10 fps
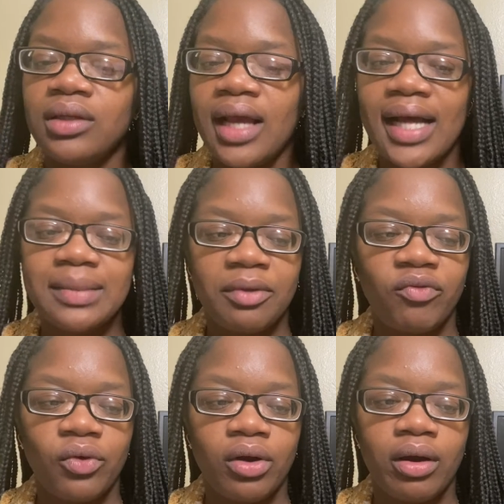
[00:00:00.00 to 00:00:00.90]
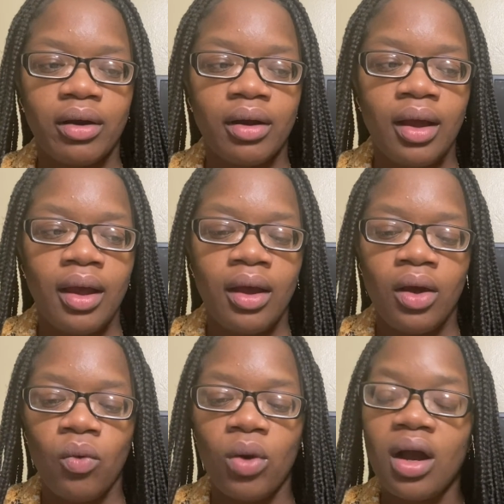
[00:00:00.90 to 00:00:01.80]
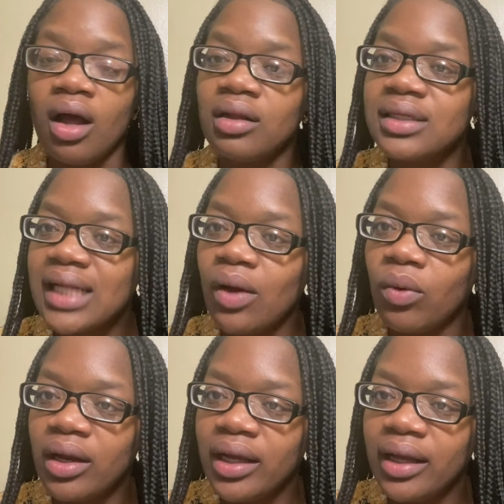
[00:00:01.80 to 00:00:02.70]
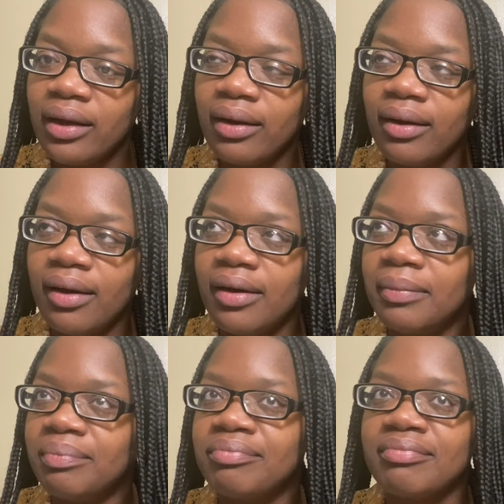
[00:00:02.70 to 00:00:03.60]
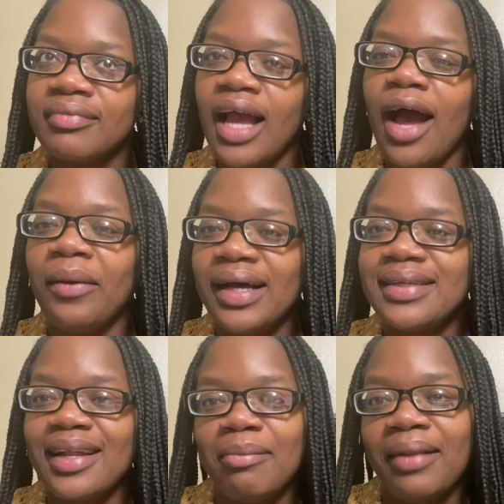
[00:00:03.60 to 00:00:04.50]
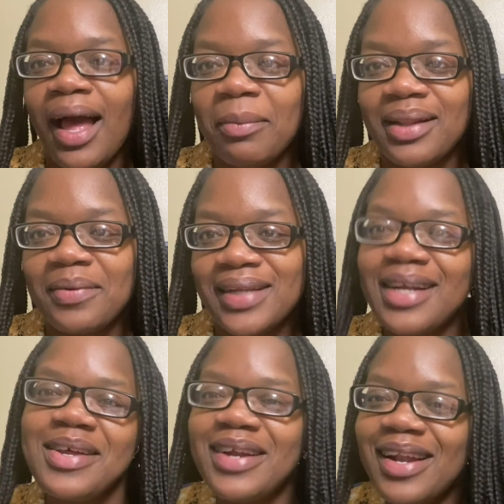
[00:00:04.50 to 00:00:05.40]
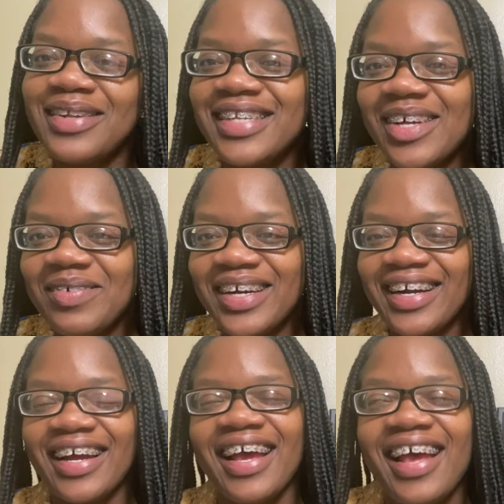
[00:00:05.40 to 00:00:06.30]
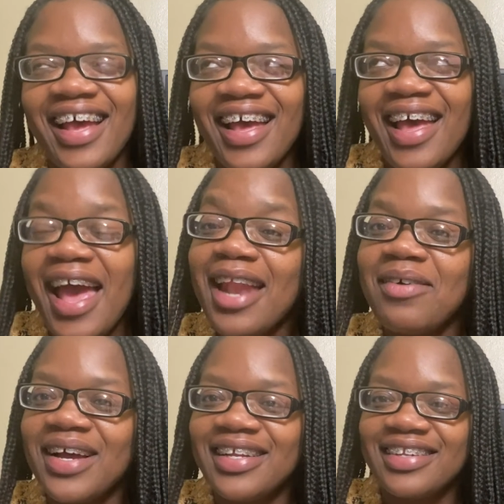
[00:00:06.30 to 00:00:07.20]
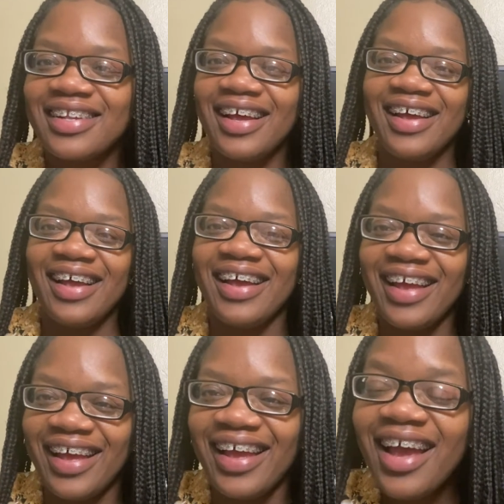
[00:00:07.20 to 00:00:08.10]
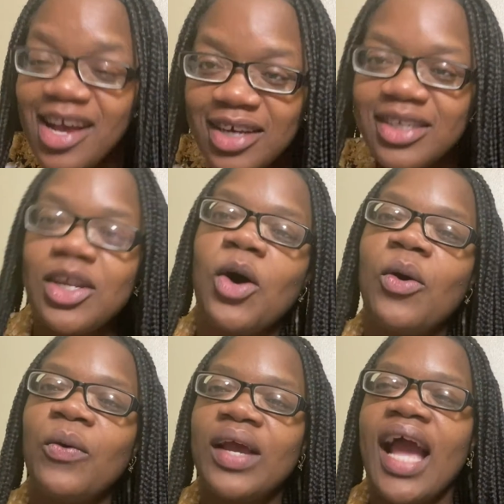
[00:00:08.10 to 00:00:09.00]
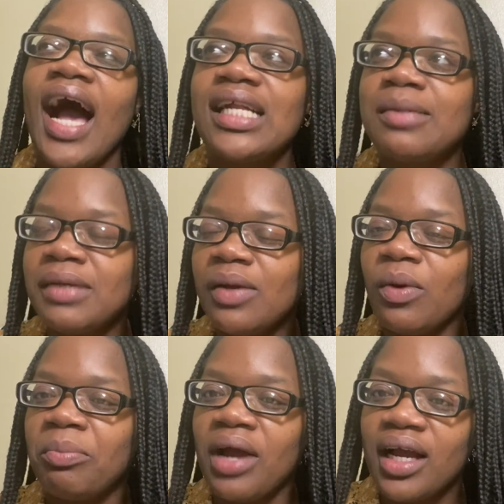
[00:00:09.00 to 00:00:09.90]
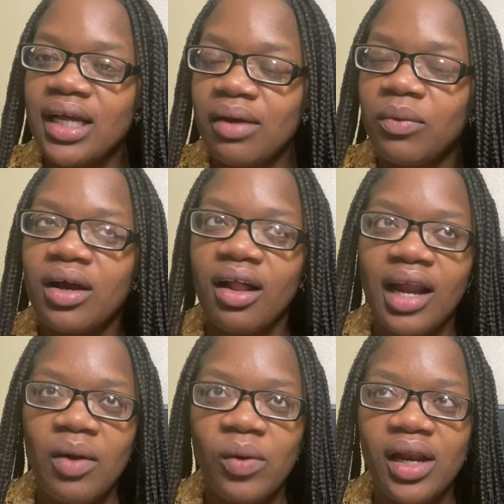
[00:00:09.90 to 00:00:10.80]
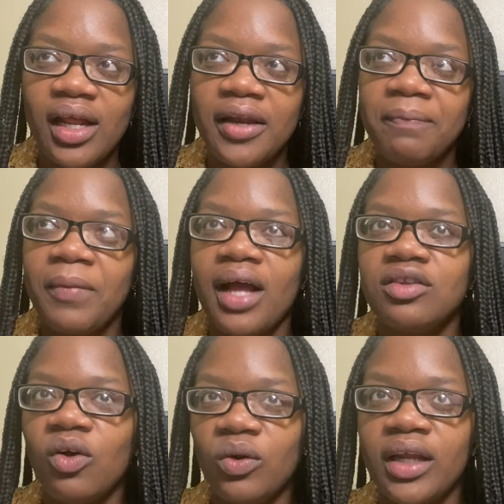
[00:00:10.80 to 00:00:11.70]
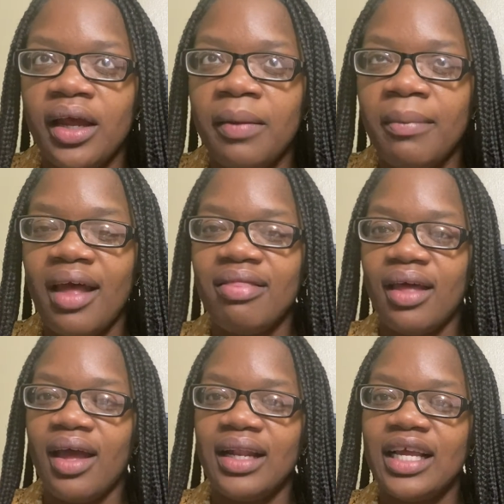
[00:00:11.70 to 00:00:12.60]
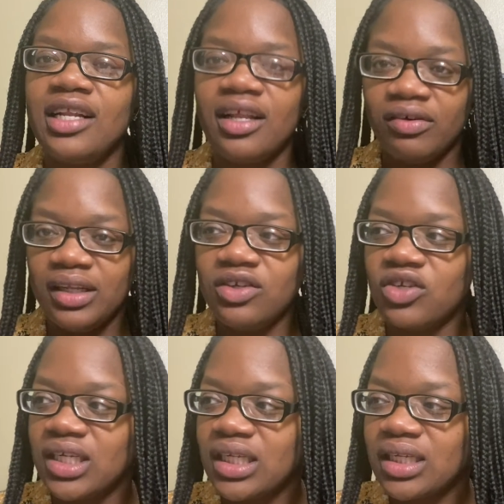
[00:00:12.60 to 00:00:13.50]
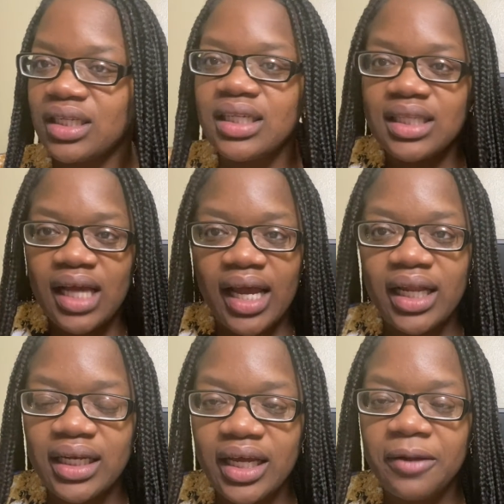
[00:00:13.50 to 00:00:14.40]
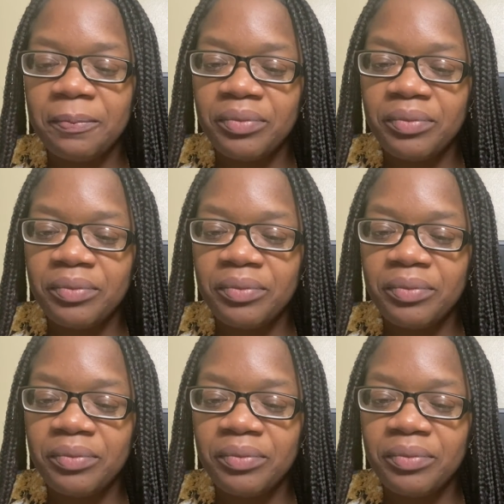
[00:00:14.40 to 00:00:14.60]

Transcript: He asked me for... what colors I wanted. Um, I, I said black, but I was like, no, no, silver. Anyways, so he asked me what bracket, what color I wanted. I told him, and then he literally just tightened it.